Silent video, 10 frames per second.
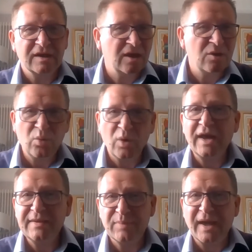go
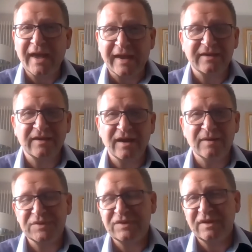way back,
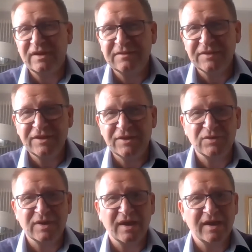certainly in the
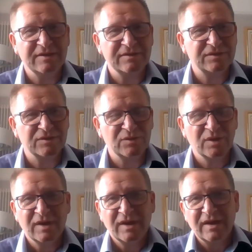UK, to
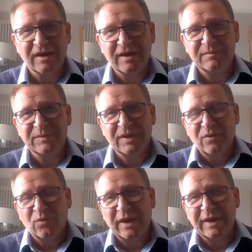
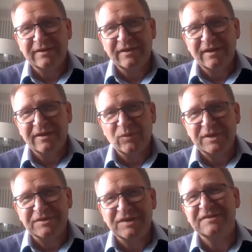when
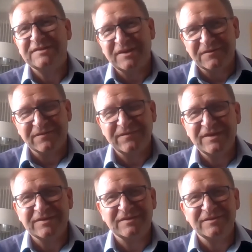Tesco
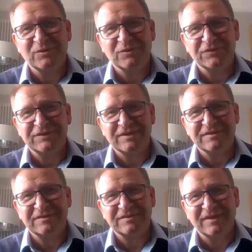first launched
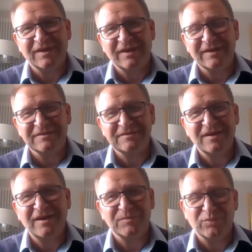its
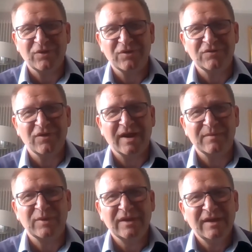colour
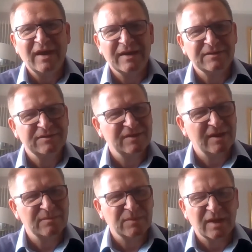programme,
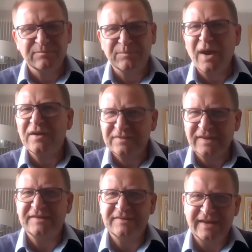and
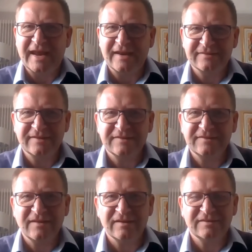basket analysis
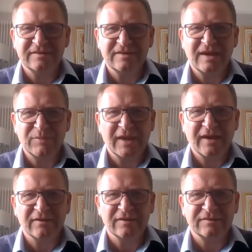started coming
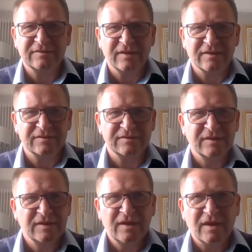out
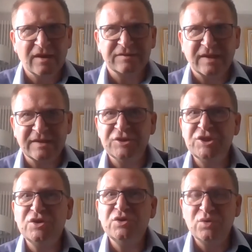as a
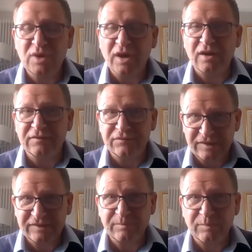new kind of
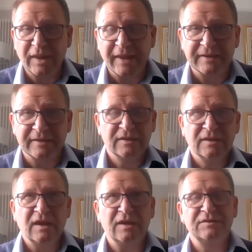discipline.
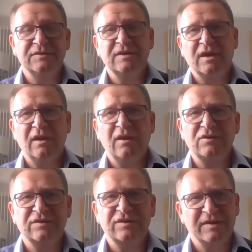And
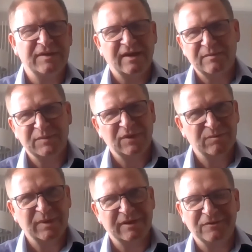alongside that, I'm going
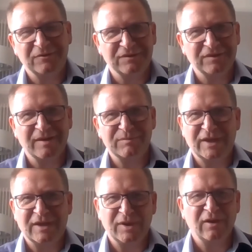back a long time
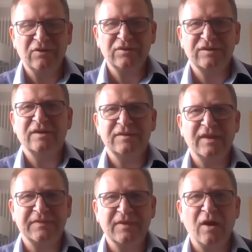now, but alongside
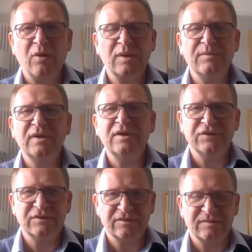that, the whole
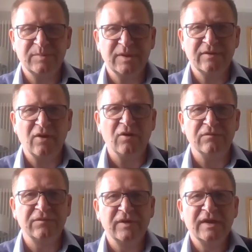emerging discipline
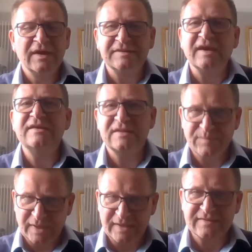of
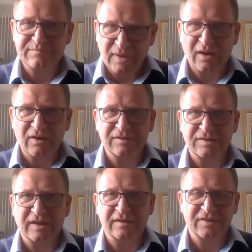database
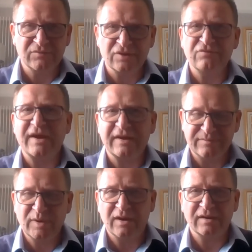marketing, so direct
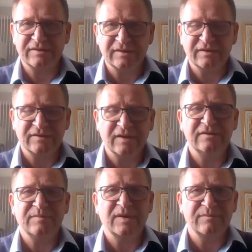marketing and
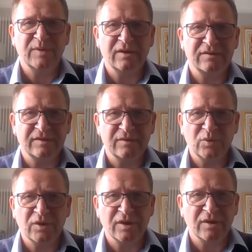database marketing
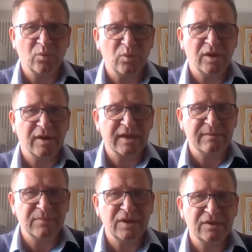were
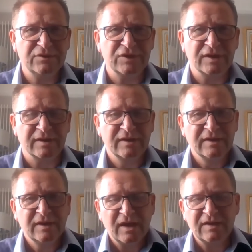emerging.
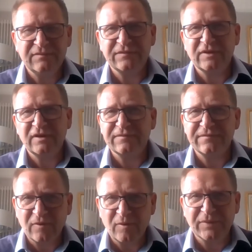And kind of
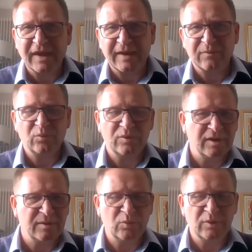from that,
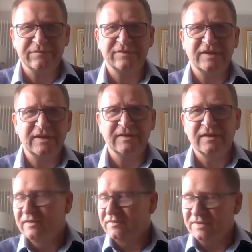we've seen
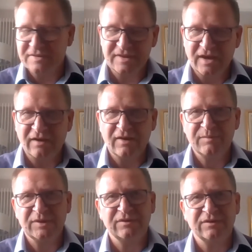the
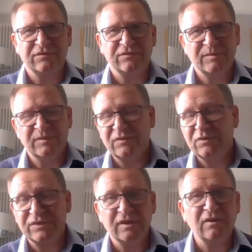CRM industry, but of
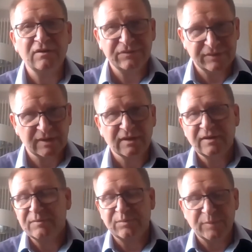course the loyalty
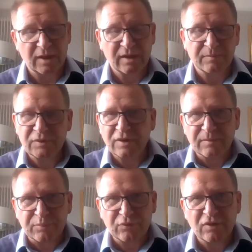kind
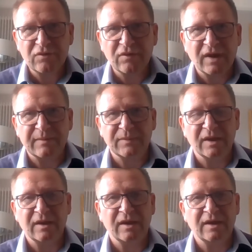of program
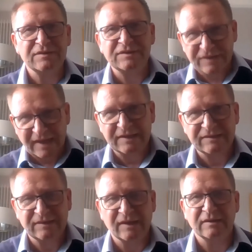
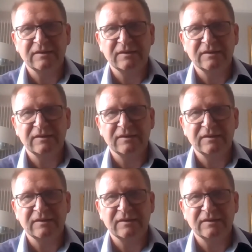sector